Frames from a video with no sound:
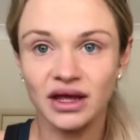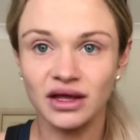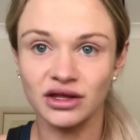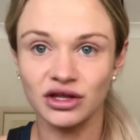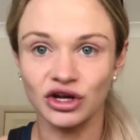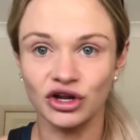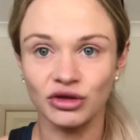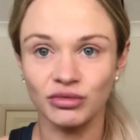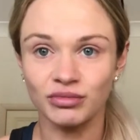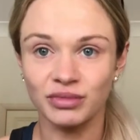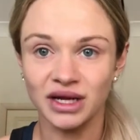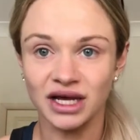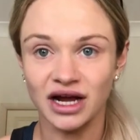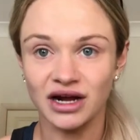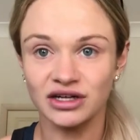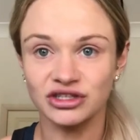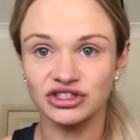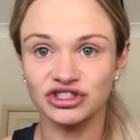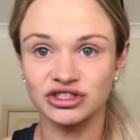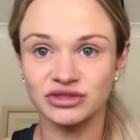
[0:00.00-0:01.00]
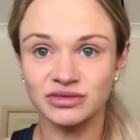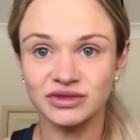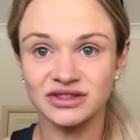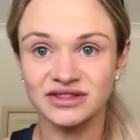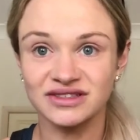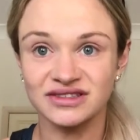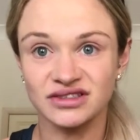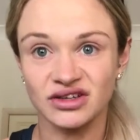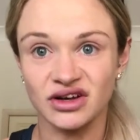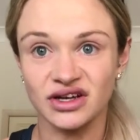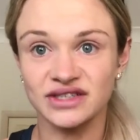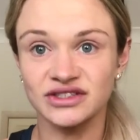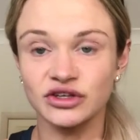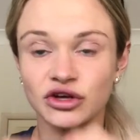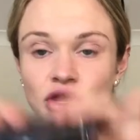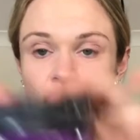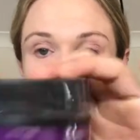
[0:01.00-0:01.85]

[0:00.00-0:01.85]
you know, my garage gym because it's ISO.